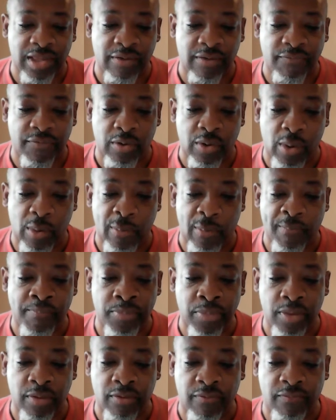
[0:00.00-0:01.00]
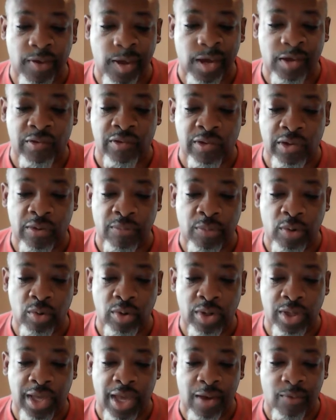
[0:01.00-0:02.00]
difficult for us to
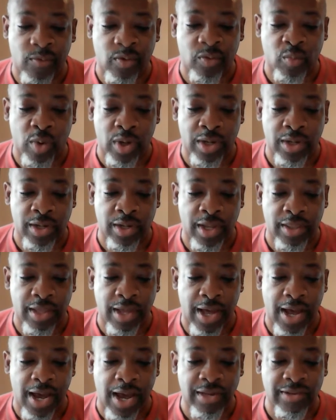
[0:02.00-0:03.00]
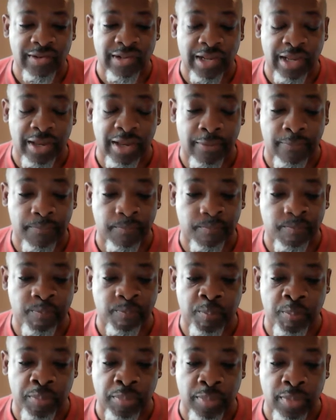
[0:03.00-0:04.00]
communicate with one another honestly.
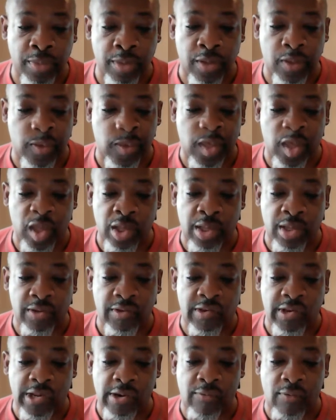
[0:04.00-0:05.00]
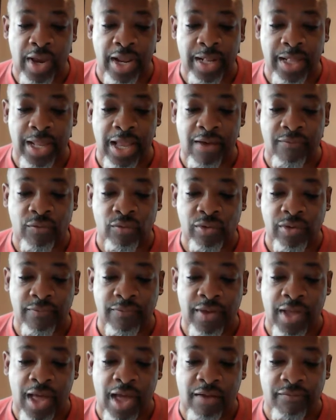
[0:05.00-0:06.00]
It can generate levels
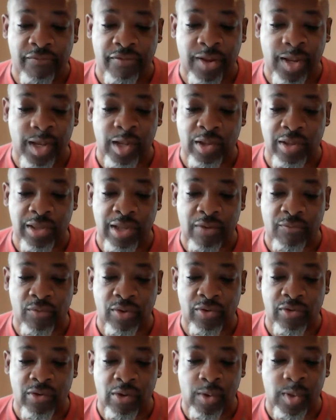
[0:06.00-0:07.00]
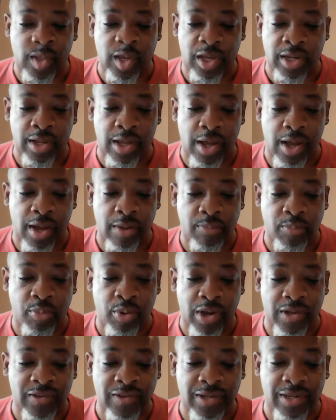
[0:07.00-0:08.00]
of conflict that result in
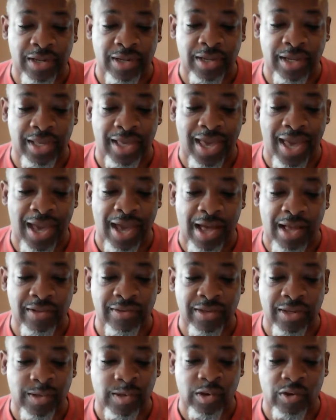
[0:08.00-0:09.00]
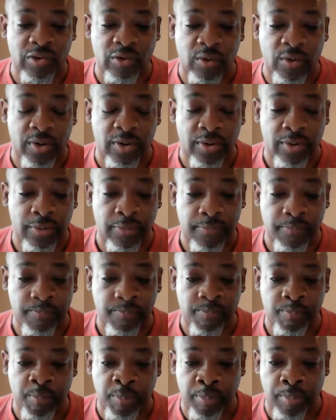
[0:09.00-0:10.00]
unprecedented chaos and disorder.
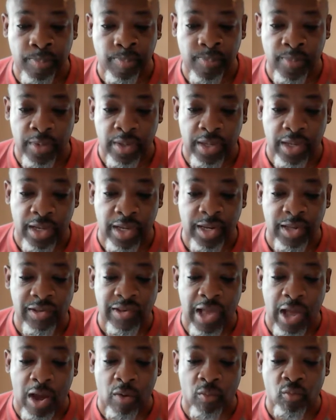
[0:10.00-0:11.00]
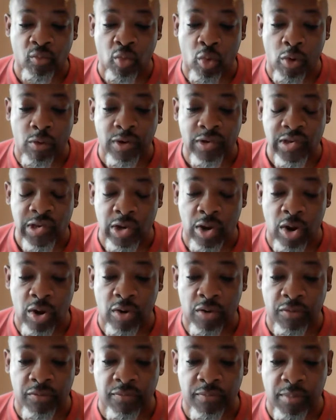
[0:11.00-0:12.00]
It is our rawest
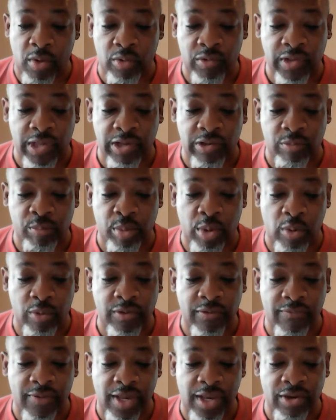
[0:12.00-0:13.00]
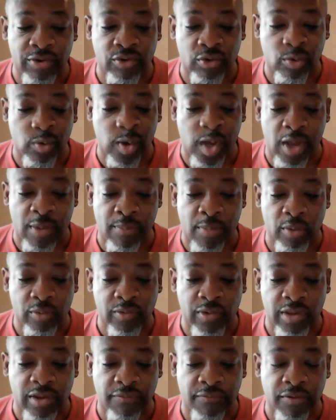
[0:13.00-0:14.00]
nerve, most explosive issue, and
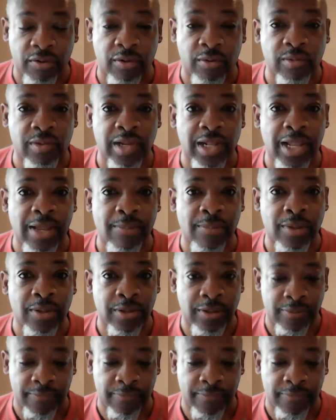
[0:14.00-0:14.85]
most difficult dilemma.